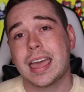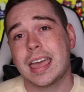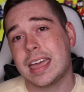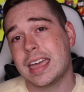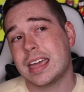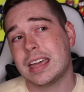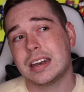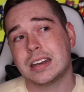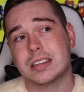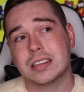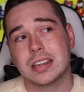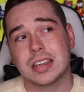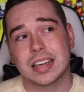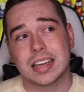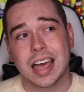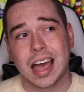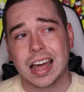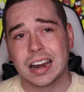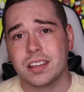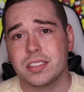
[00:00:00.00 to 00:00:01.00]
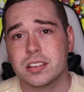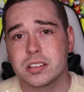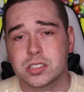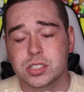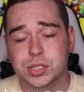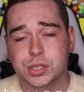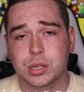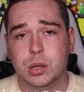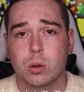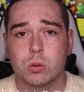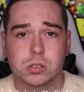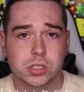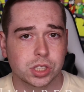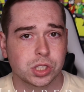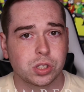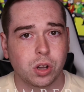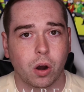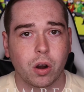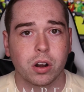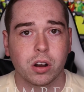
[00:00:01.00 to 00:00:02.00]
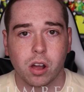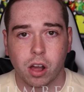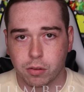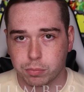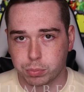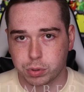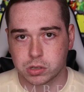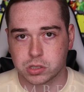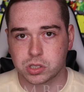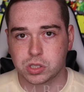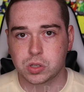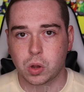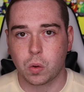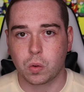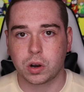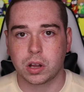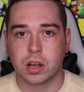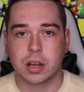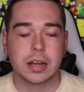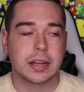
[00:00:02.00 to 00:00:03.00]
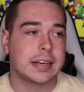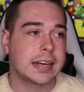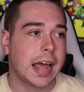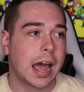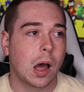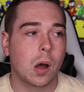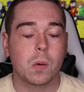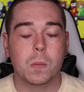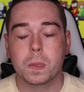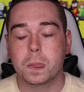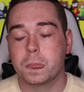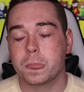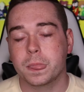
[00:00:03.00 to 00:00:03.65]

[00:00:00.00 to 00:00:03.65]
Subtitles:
and kind of the slow start of Persona. Now,